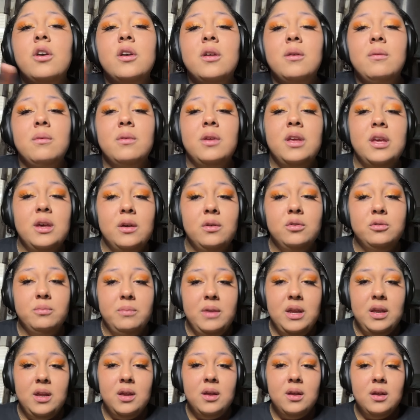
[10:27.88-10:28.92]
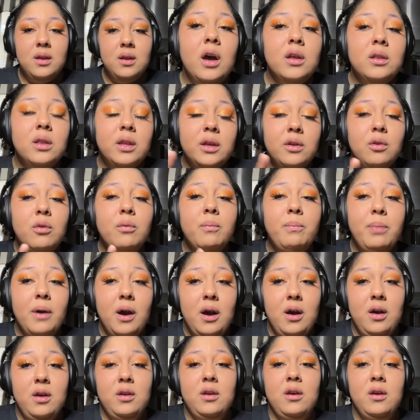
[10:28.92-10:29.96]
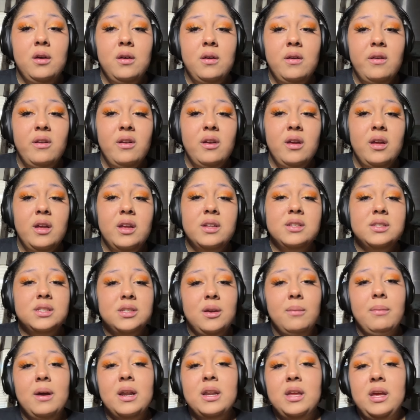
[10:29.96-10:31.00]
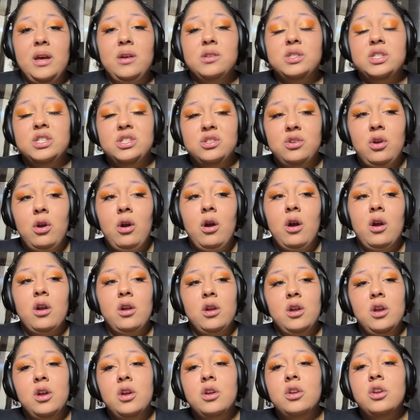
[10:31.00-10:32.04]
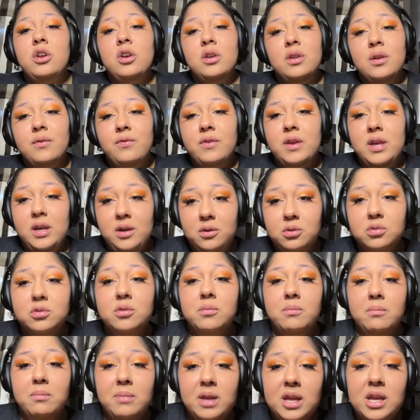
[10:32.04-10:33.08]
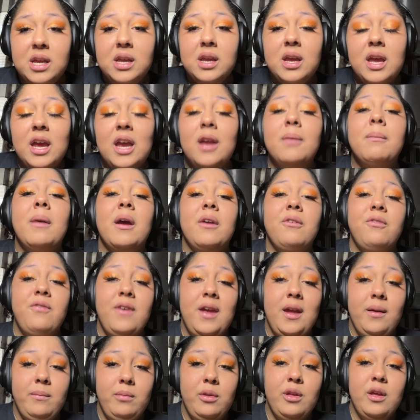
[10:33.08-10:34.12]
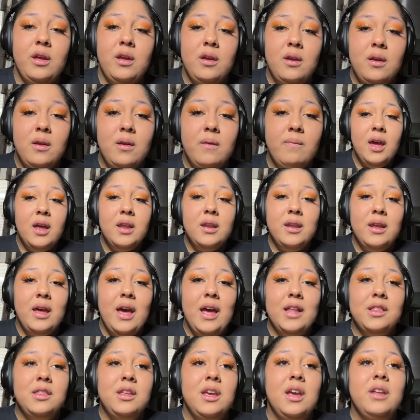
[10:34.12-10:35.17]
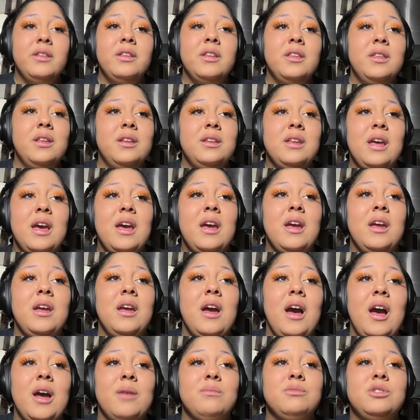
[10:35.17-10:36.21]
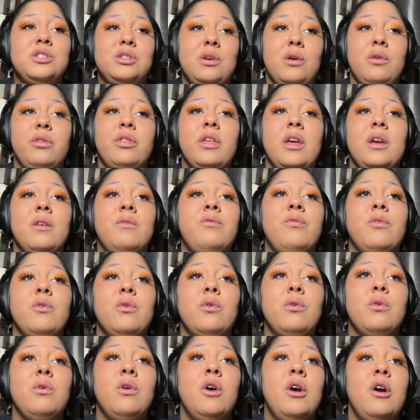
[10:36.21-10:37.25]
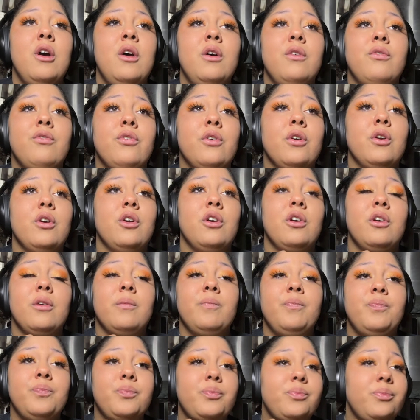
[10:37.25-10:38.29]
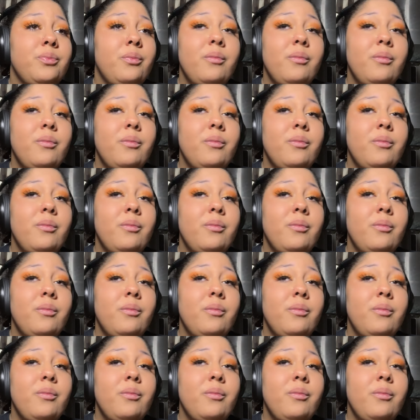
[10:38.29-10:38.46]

could have killed me. A little bug in somebody else's car could have killed me and my family. And at the end of the day, I'm so thankful for